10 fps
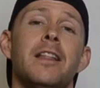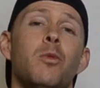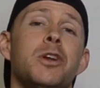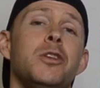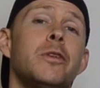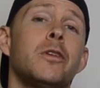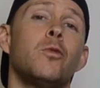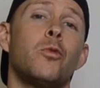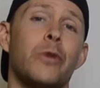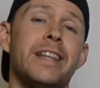where you can
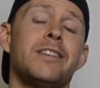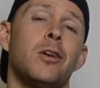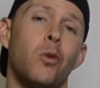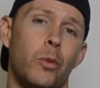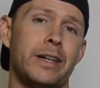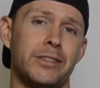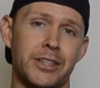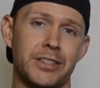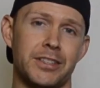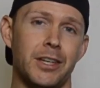rent
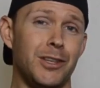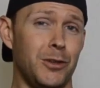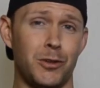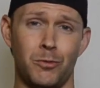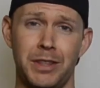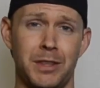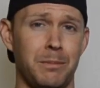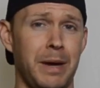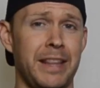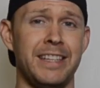welders. You can rent them
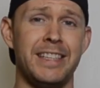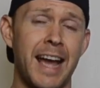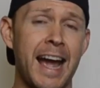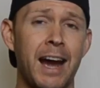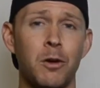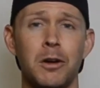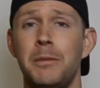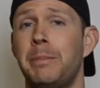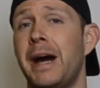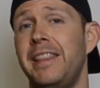by the hour,
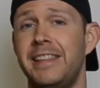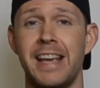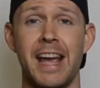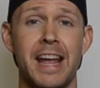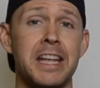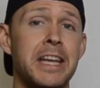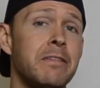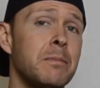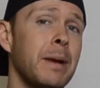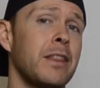by the day,
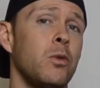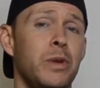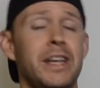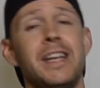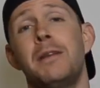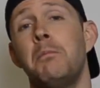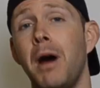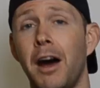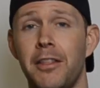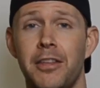even by the week and
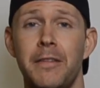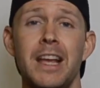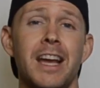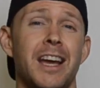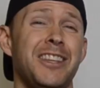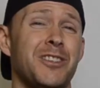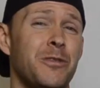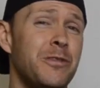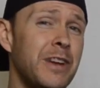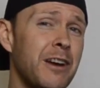month. And these are
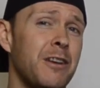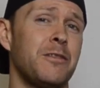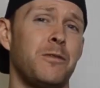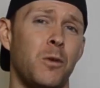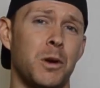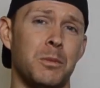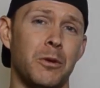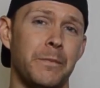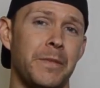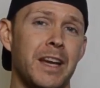very affordable.
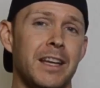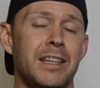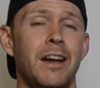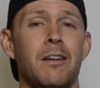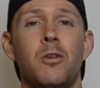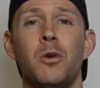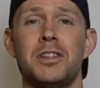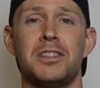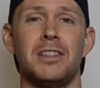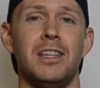Now, of
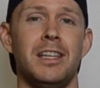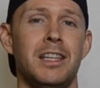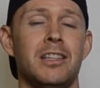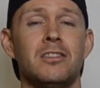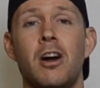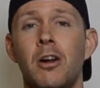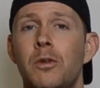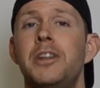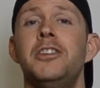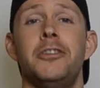course, in the long
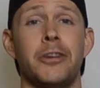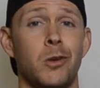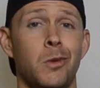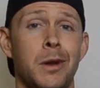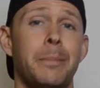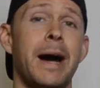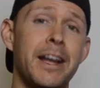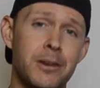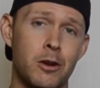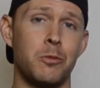run, you're going to want to buy
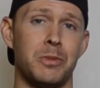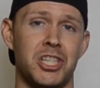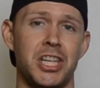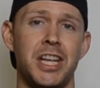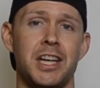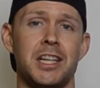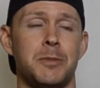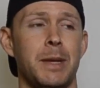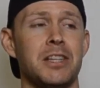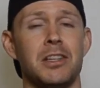your own machine,
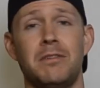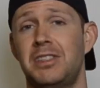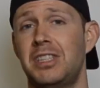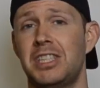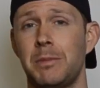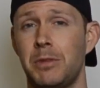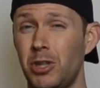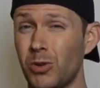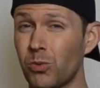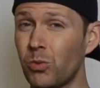especially if this is something
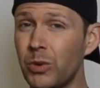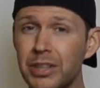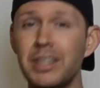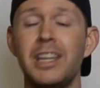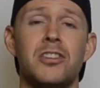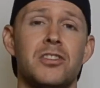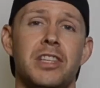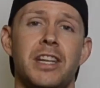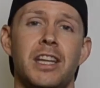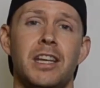you're really
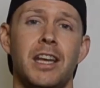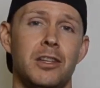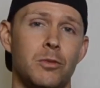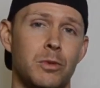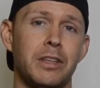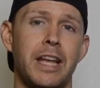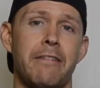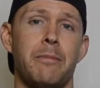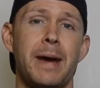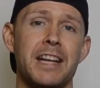interested in and you really
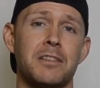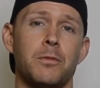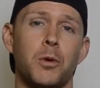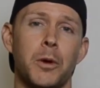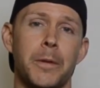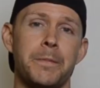have a passion for.